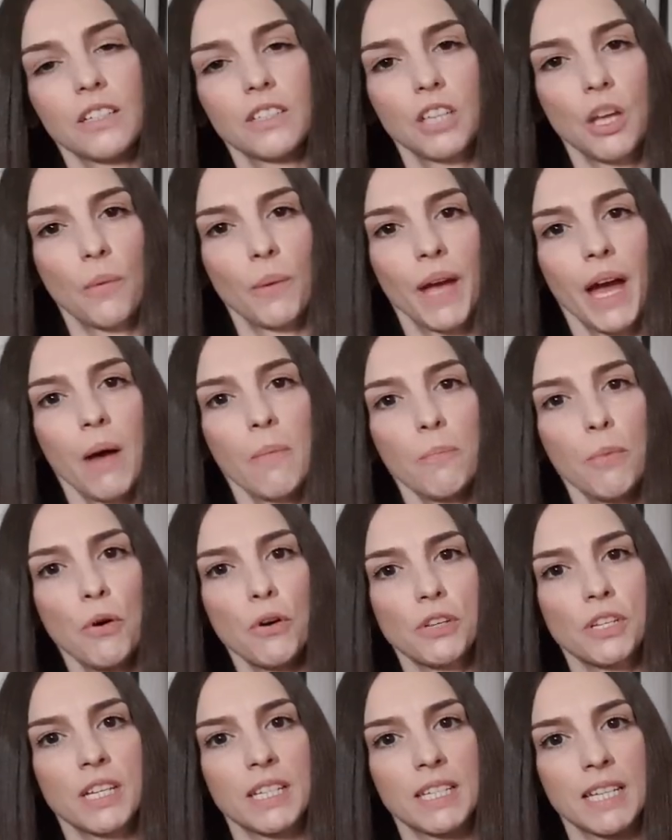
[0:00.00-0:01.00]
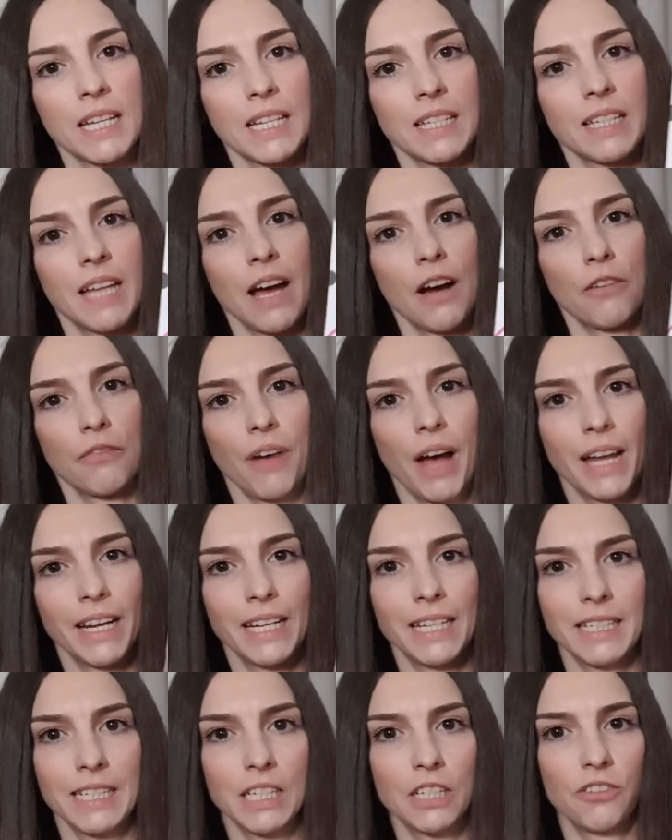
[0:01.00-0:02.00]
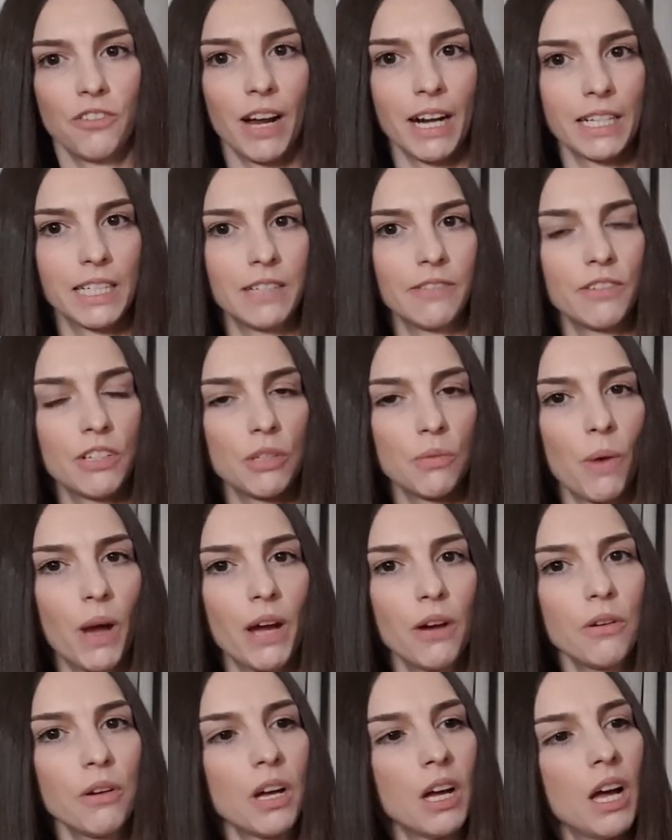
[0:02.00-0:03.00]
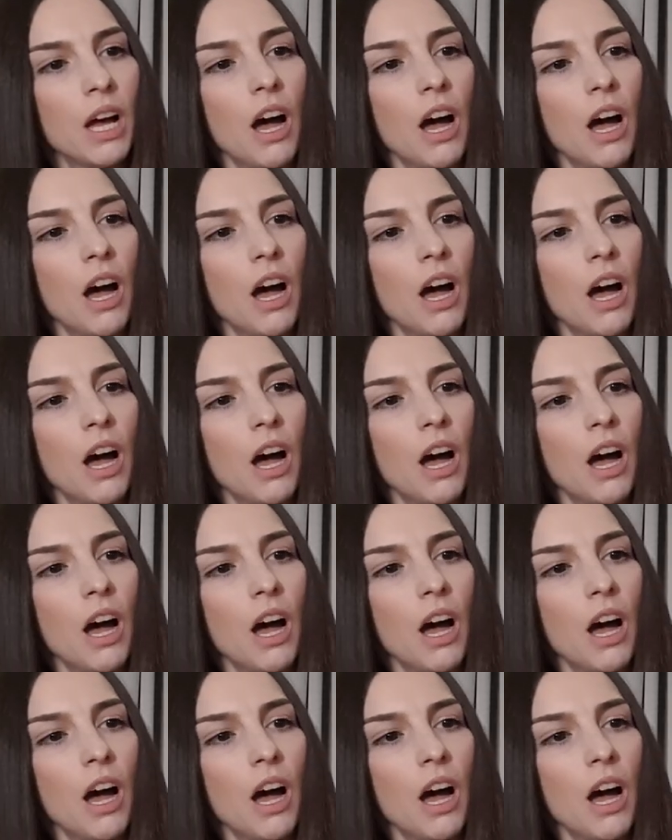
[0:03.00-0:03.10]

So it unboxes itself and it's interactive as well.